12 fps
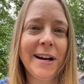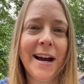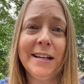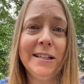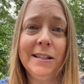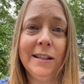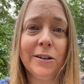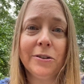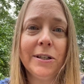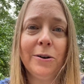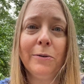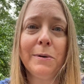I
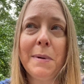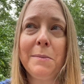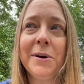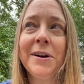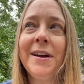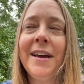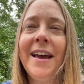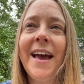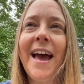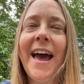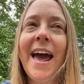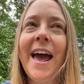literally don't remember.
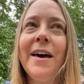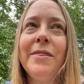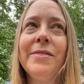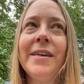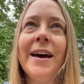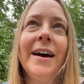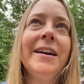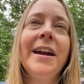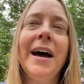And then,